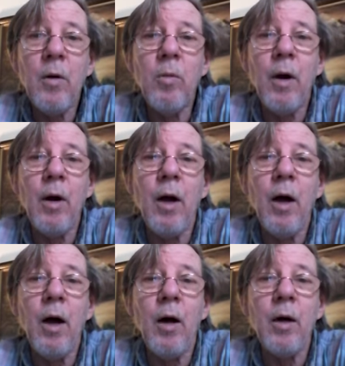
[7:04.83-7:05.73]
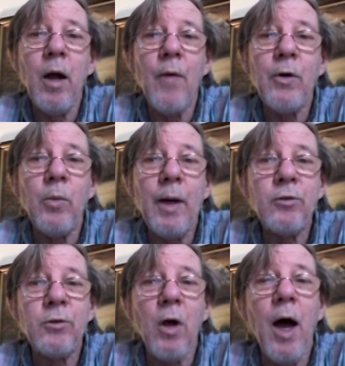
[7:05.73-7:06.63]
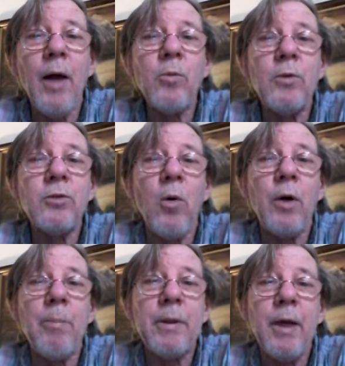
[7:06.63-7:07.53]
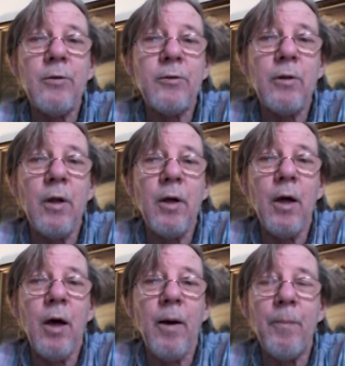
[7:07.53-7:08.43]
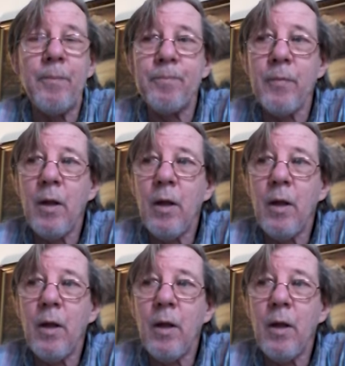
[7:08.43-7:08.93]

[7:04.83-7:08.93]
where uh, Governor Rick Scott was going up against the um,